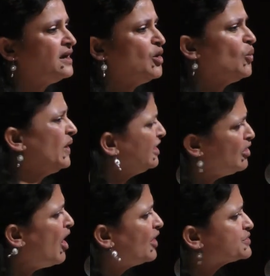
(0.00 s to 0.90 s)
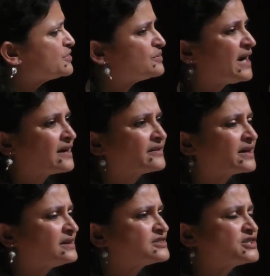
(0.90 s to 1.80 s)
we know how to do
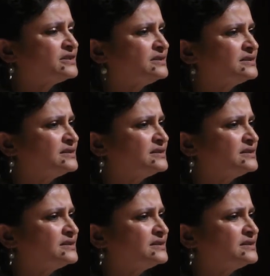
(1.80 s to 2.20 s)
agriculture.